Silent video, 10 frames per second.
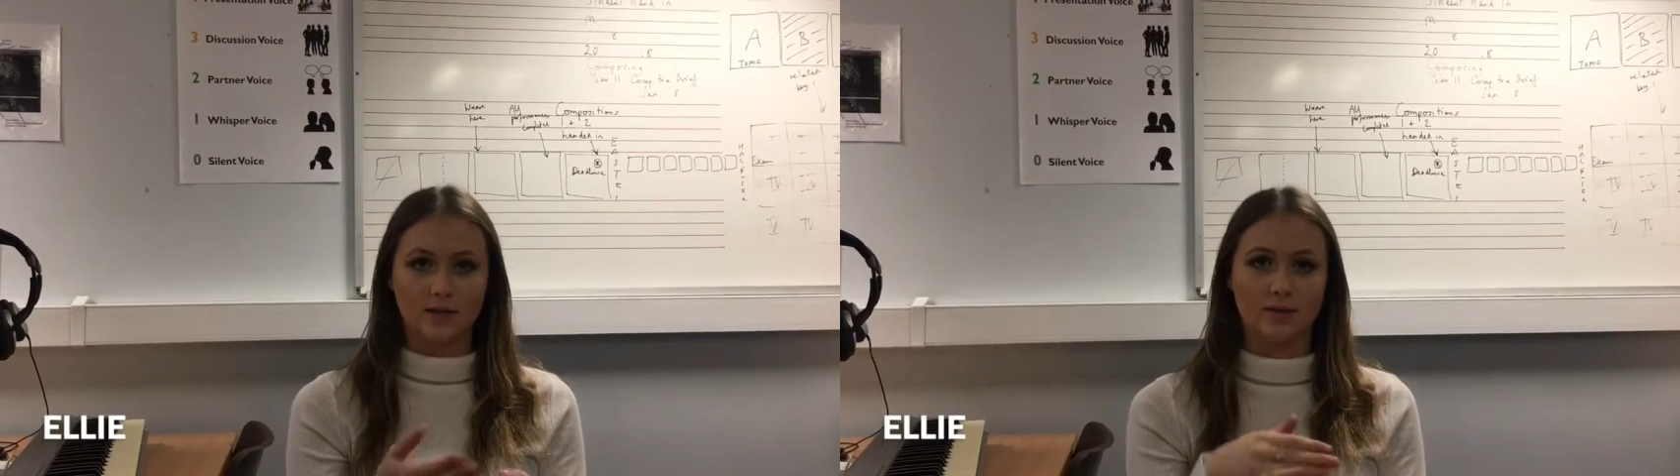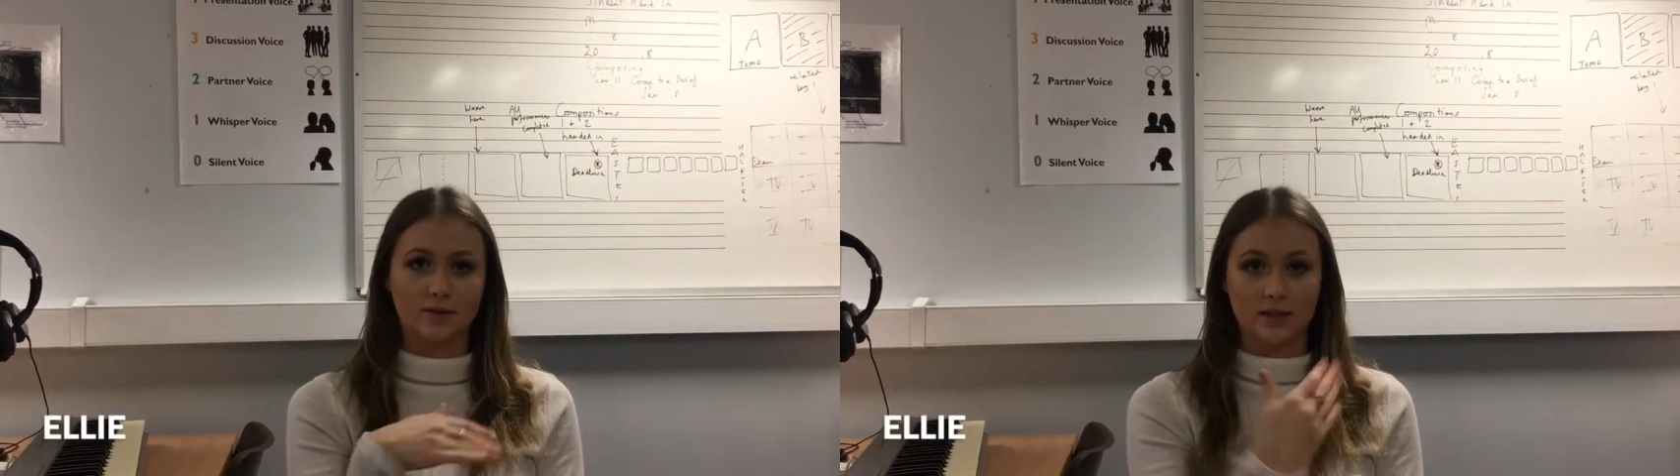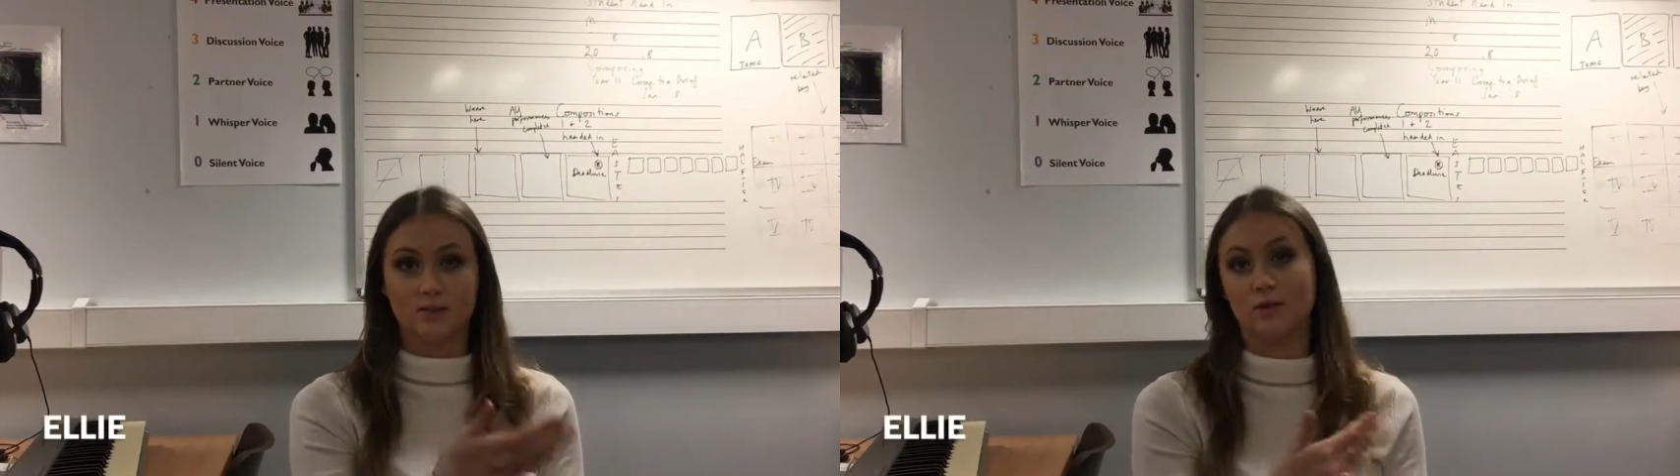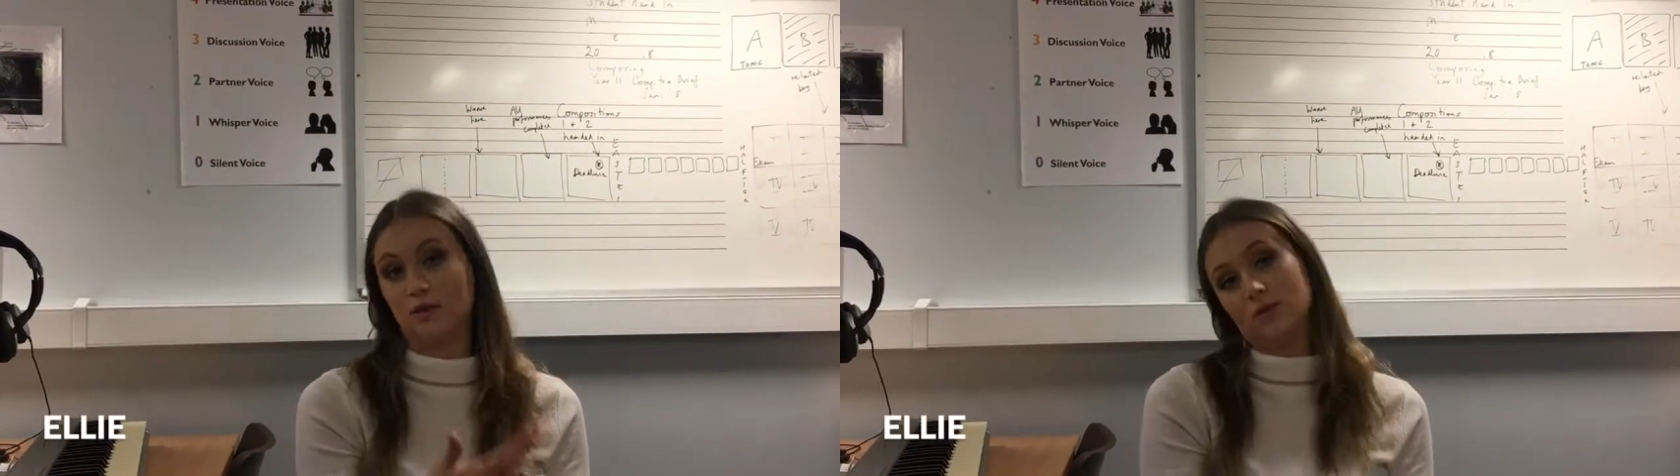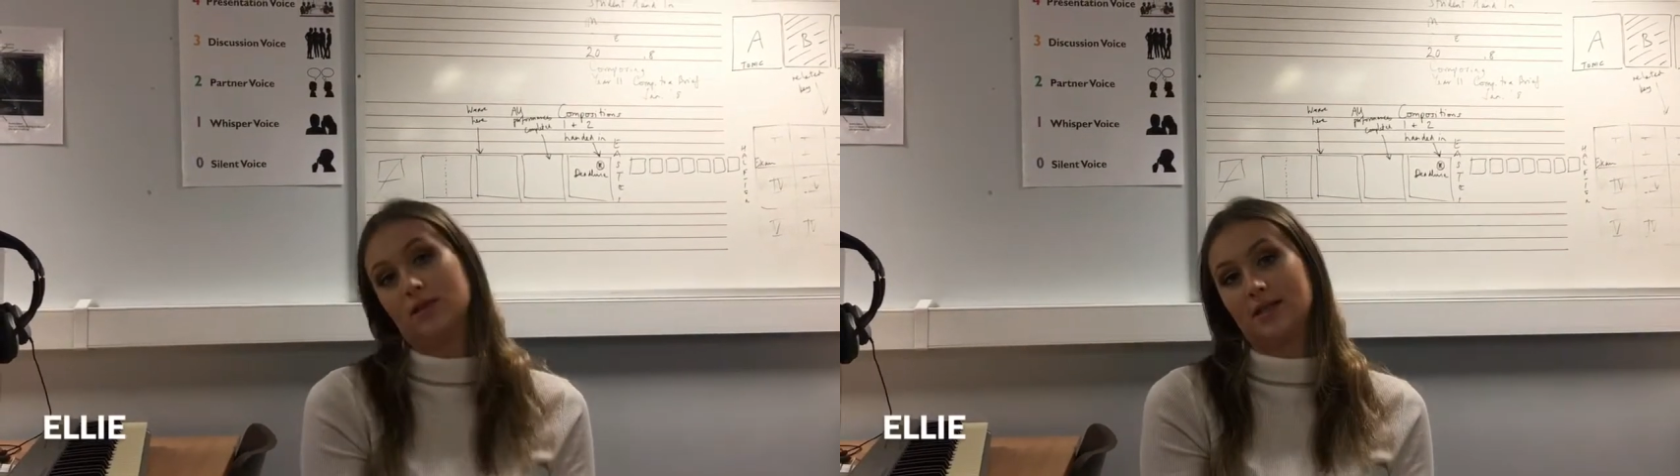which obviously is what
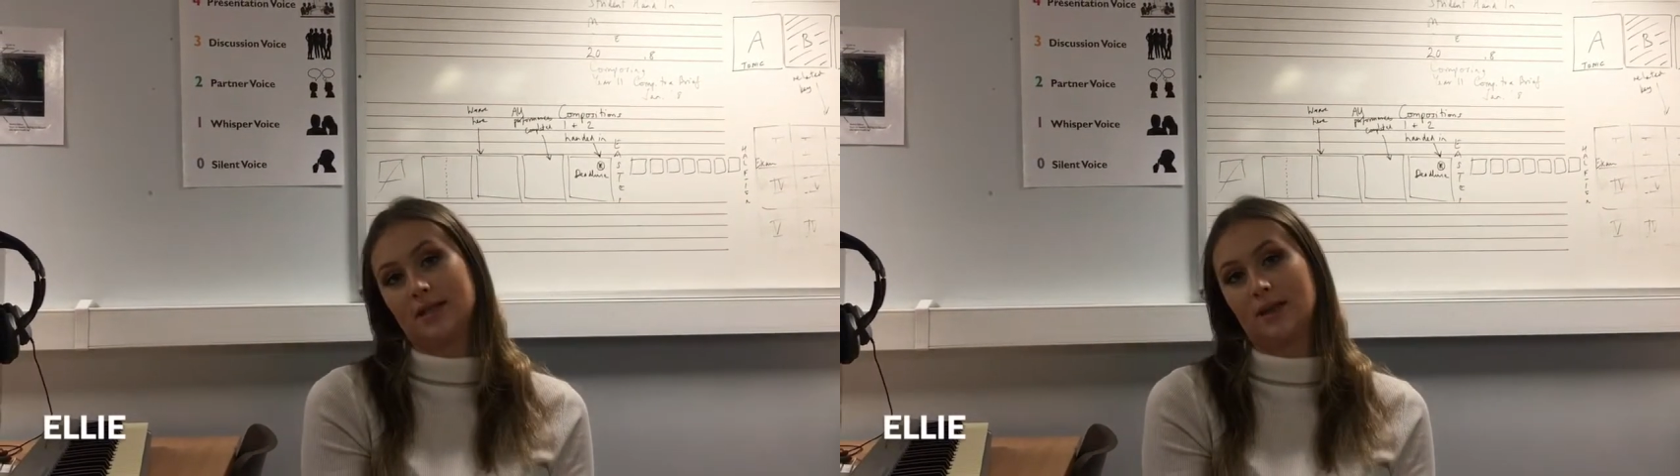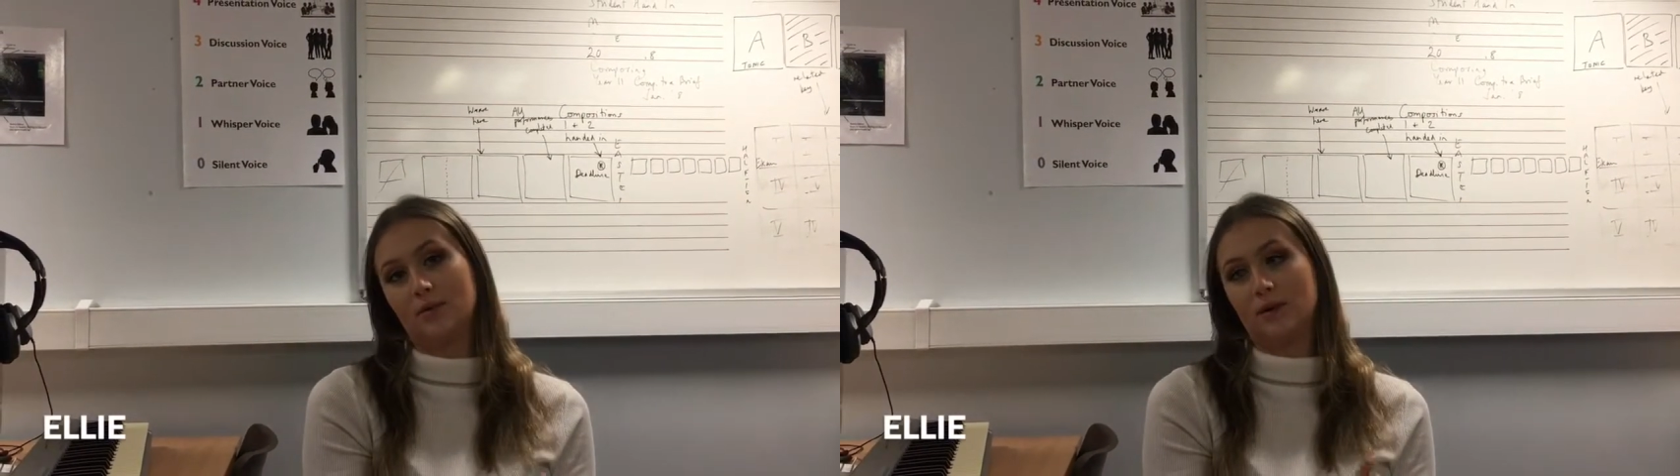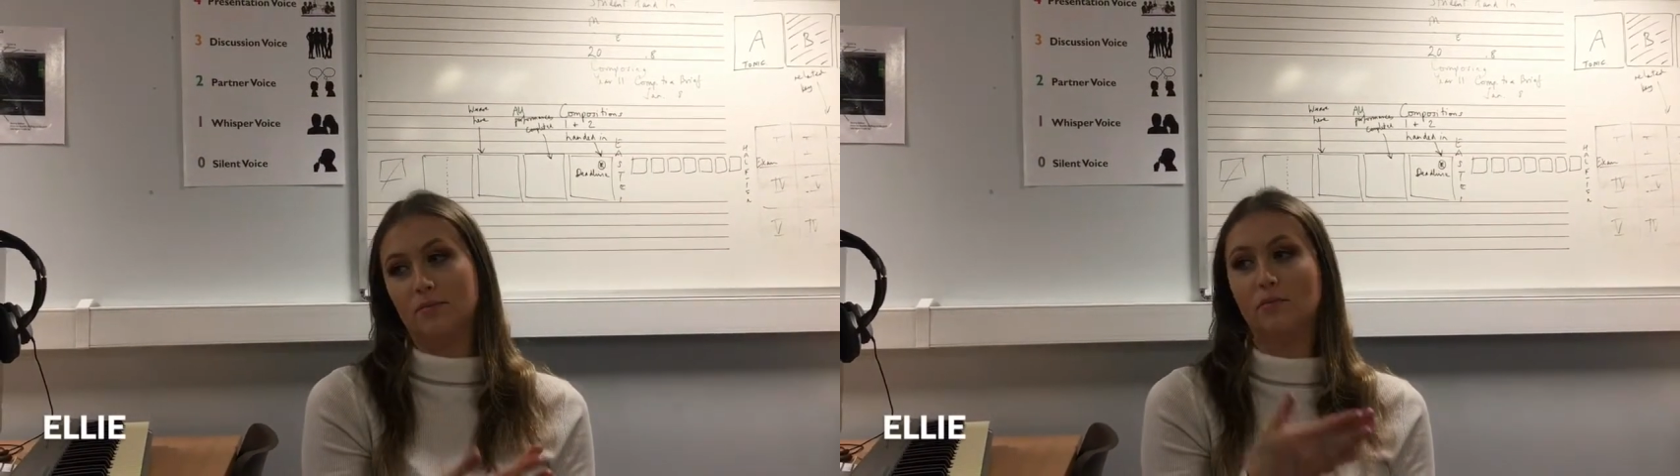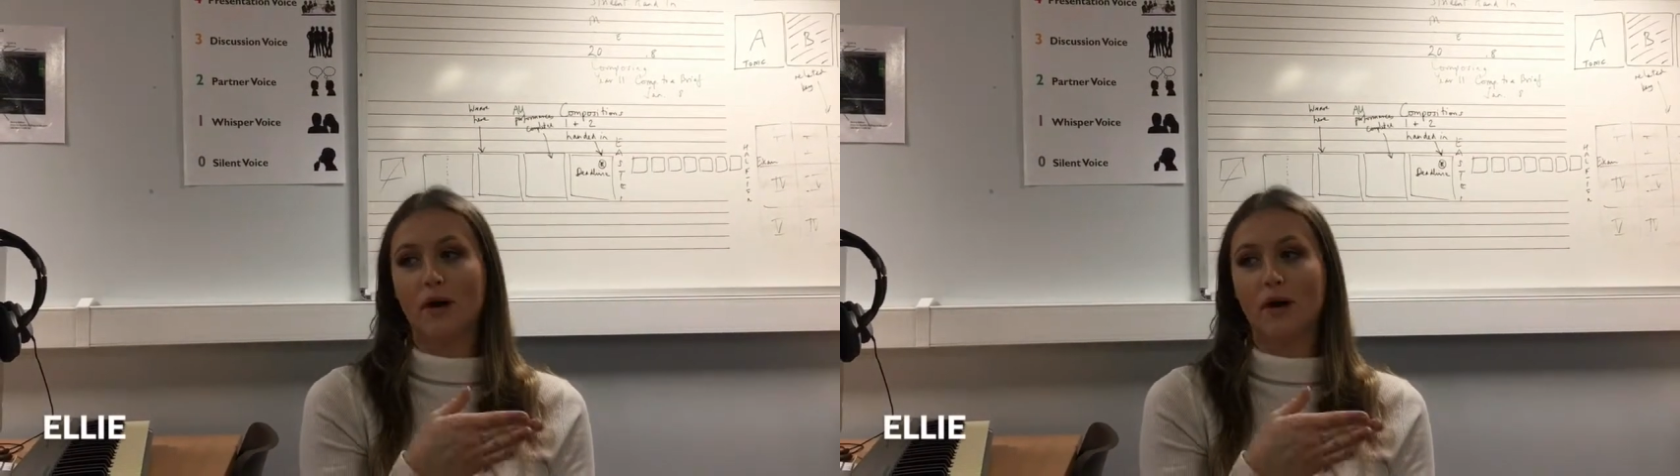you want to see at that point,